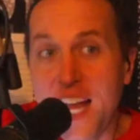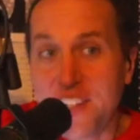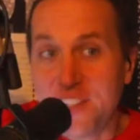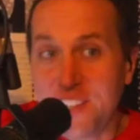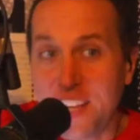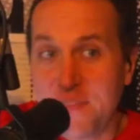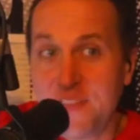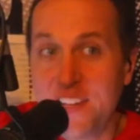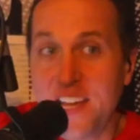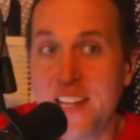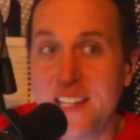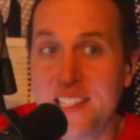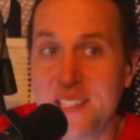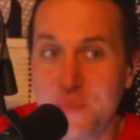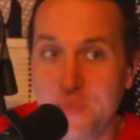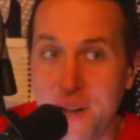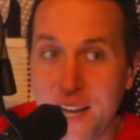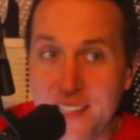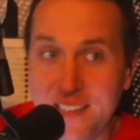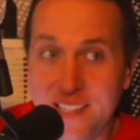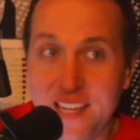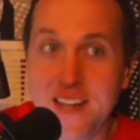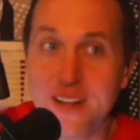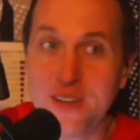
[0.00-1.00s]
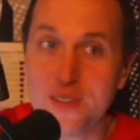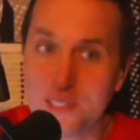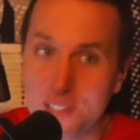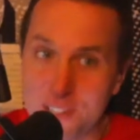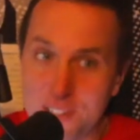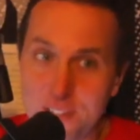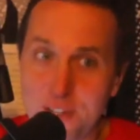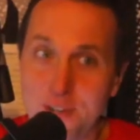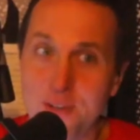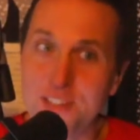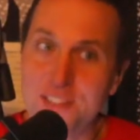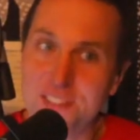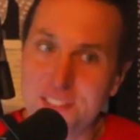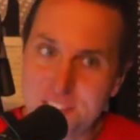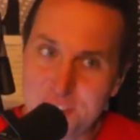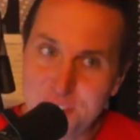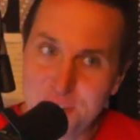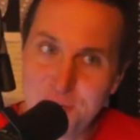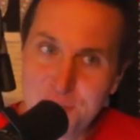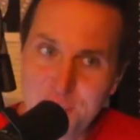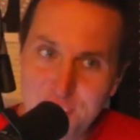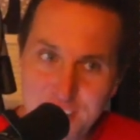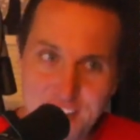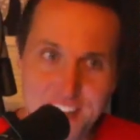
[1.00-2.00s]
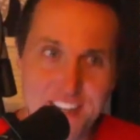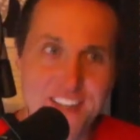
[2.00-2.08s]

actually have Denny's in my town, too. This is so fun.